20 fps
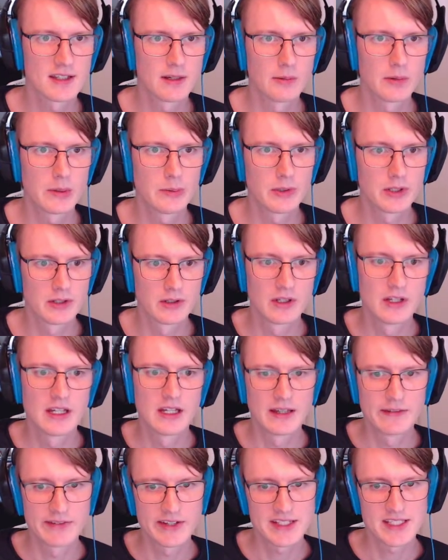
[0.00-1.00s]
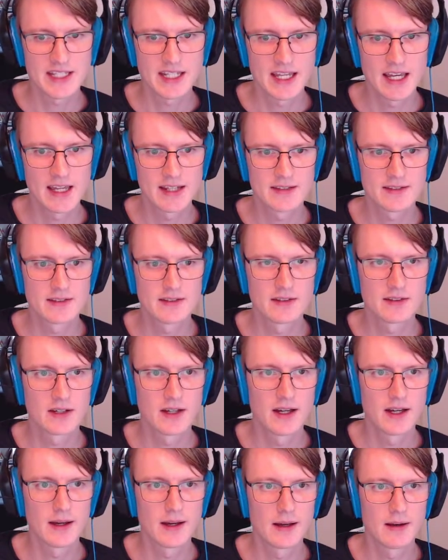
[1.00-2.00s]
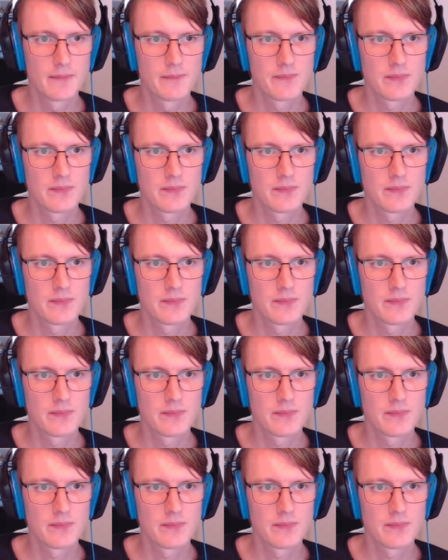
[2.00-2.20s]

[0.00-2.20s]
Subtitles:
And we will investigate CAM